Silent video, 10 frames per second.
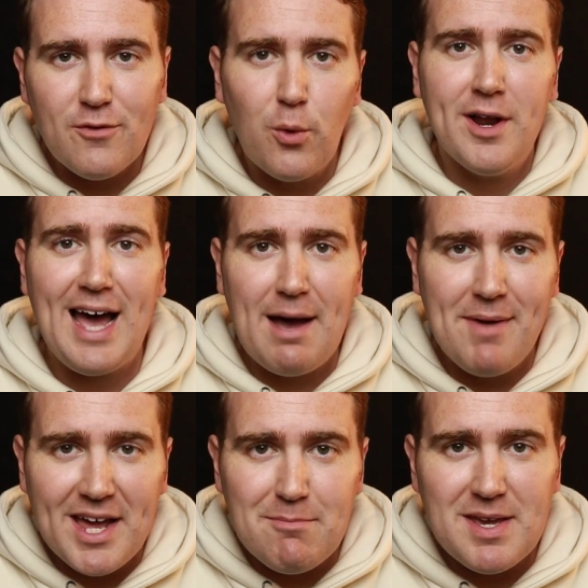everyone, I'm
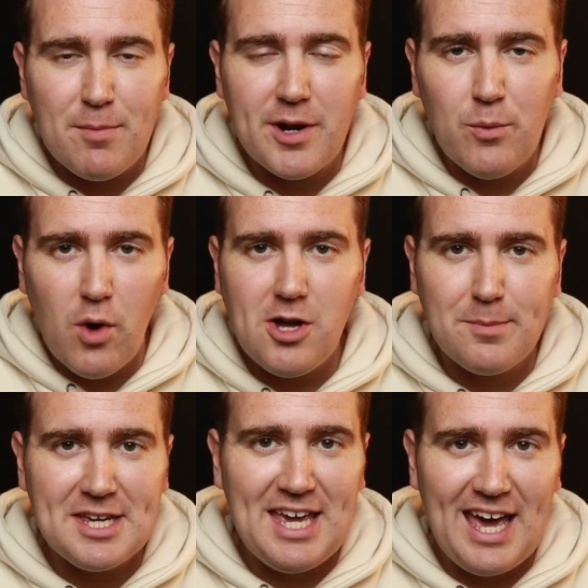Adam Ebert and welcome
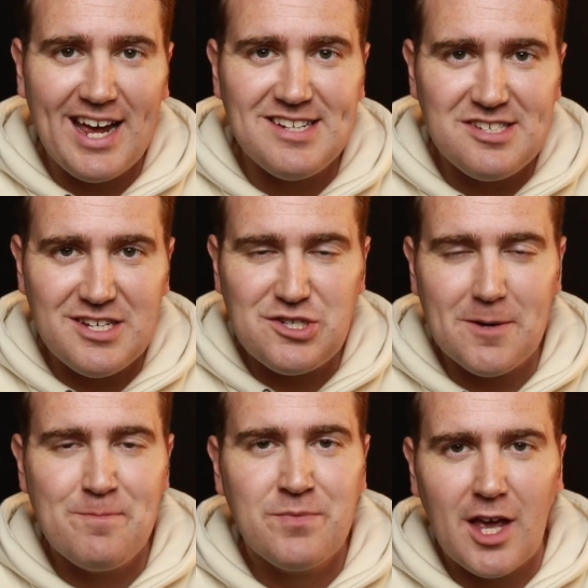to Can I Teach
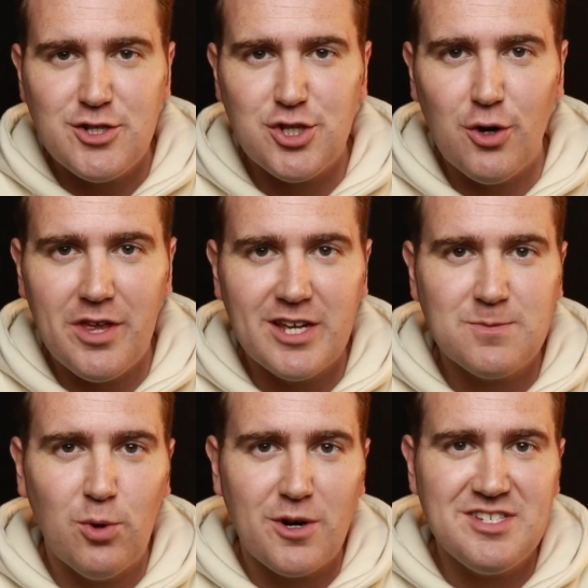It, a show that
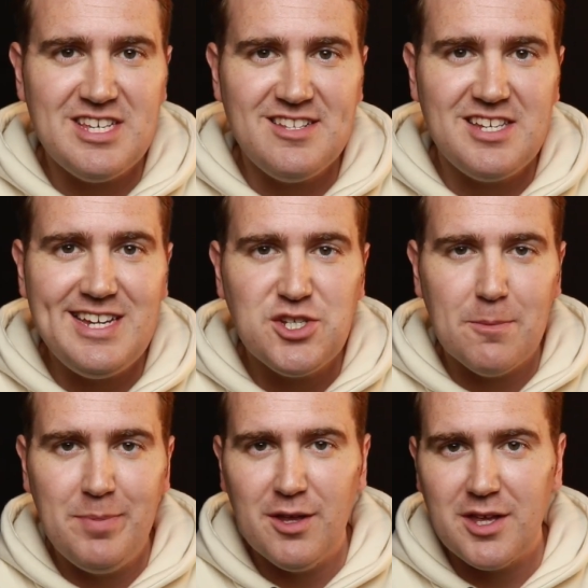explores the
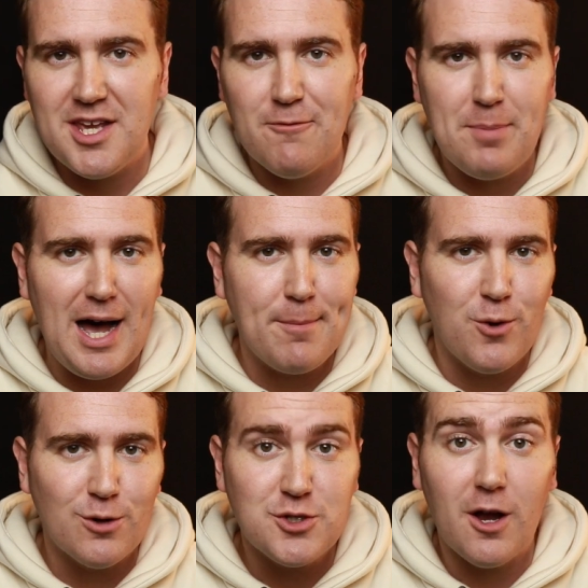teachability of pop
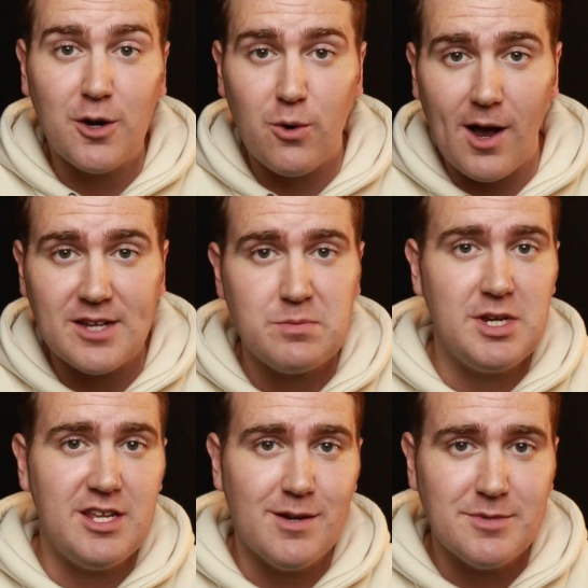culture across
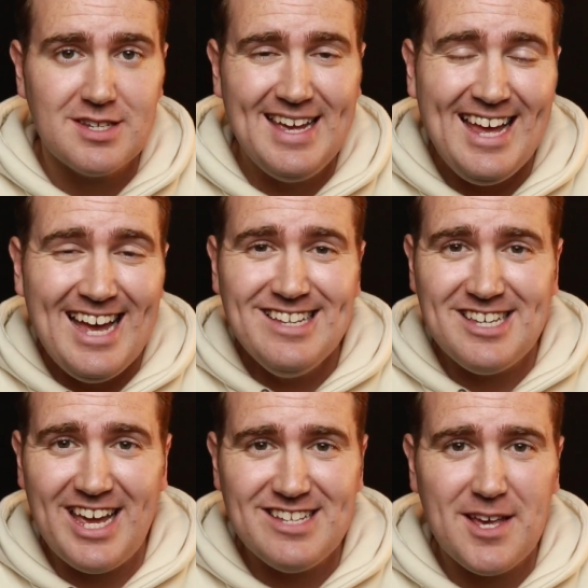mediums.
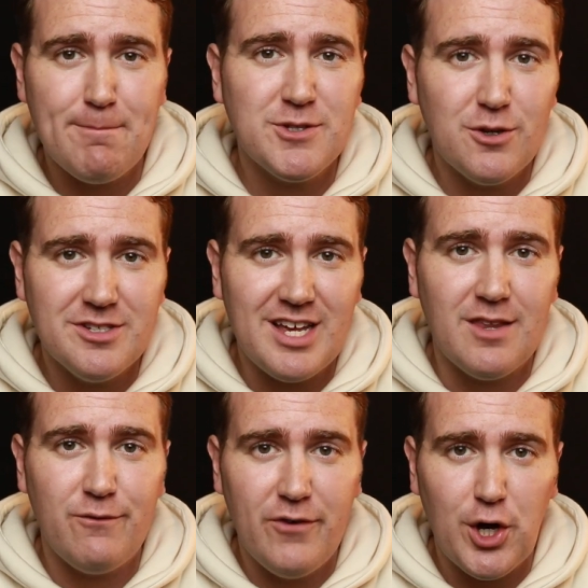Today's episode is on
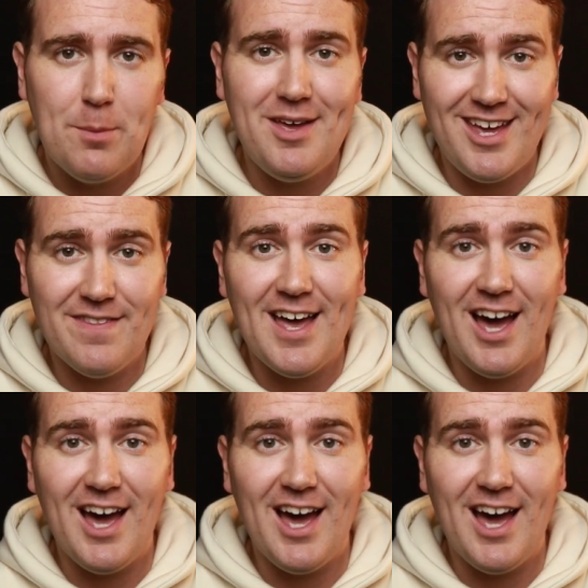the film In the